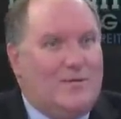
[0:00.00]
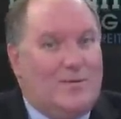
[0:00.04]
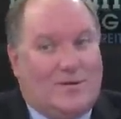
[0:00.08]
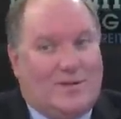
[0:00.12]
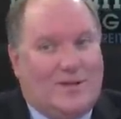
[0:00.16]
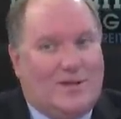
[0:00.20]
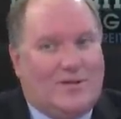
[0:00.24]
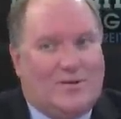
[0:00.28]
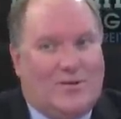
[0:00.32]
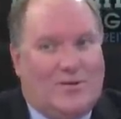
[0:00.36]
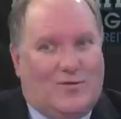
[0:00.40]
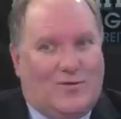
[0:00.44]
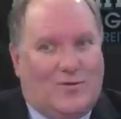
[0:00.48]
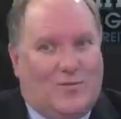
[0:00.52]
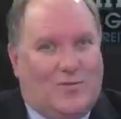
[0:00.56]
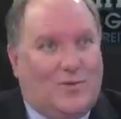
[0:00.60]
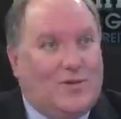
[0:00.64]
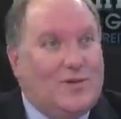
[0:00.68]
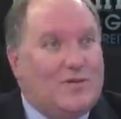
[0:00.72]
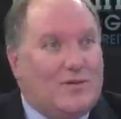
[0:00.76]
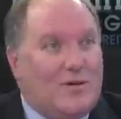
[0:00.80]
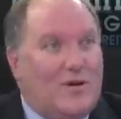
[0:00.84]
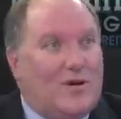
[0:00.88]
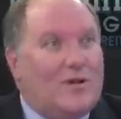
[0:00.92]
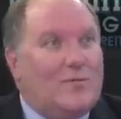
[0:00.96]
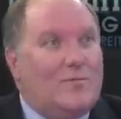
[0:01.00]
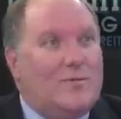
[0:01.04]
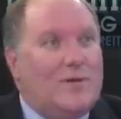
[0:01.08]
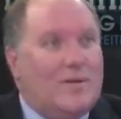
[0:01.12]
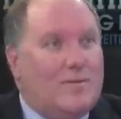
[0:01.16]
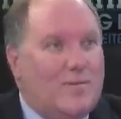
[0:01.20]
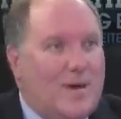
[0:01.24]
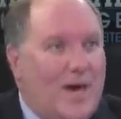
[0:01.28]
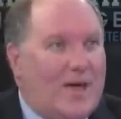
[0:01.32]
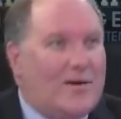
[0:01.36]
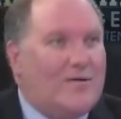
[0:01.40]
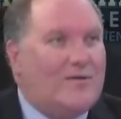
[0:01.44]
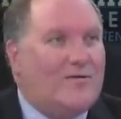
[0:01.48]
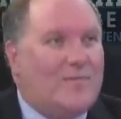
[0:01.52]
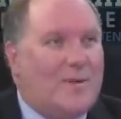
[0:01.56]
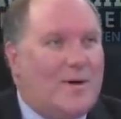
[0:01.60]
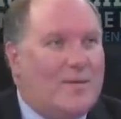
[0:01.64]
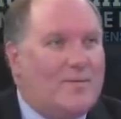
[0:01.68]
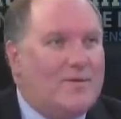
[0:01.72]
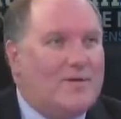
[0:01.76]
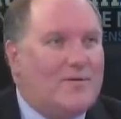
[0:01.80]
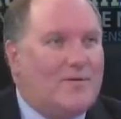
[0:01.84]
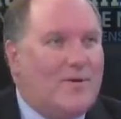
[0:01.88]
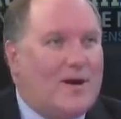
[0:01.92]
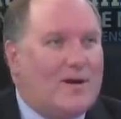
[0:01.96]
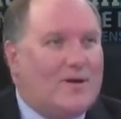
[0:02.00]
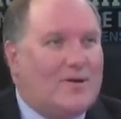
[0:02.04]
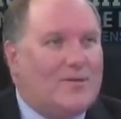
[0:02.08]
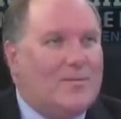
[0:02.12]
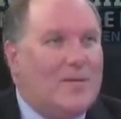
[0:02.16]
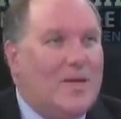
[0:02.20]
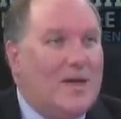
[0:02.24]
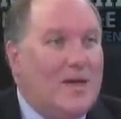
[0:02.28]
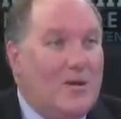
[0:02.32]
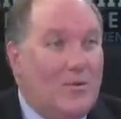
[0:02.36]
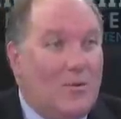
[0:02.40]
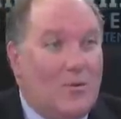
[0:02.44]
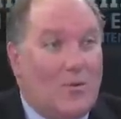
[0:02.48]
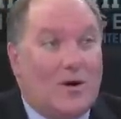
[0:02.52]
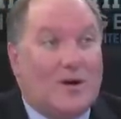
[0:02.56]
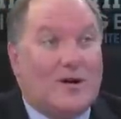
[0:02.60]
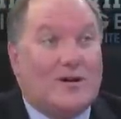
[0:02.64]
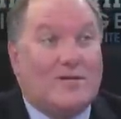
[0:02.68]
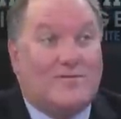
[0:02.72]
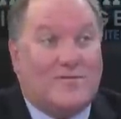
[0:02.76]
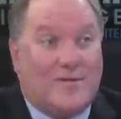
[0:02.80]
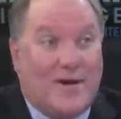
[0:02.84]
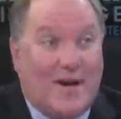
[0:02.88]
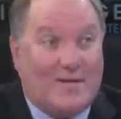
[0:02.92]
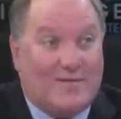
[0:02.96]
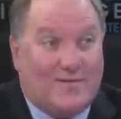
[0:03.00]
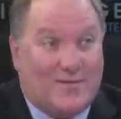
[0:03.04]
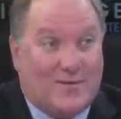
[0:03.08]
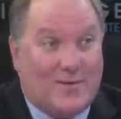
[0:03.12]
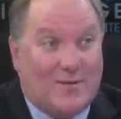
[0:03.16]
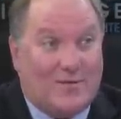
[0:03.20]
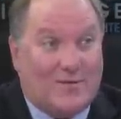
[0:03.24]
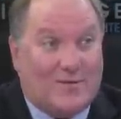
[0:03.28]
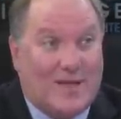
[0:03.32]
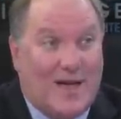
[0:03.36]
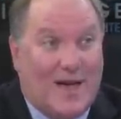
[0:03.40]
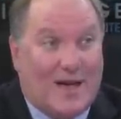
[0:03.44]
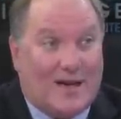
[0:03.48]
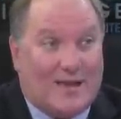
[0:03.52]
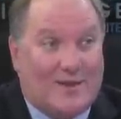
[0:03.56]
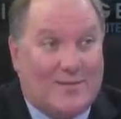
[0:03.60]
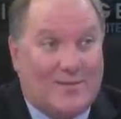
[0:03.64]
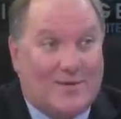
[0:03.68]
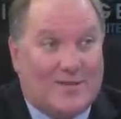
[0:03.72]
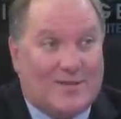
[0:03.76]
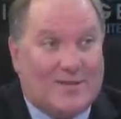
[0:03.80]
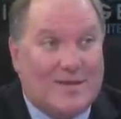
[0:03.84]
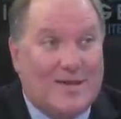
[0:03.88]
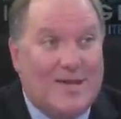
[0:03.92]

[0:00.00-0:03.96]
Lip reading: What they told the police ought to be a matter of public record. We're going to fight for those documents.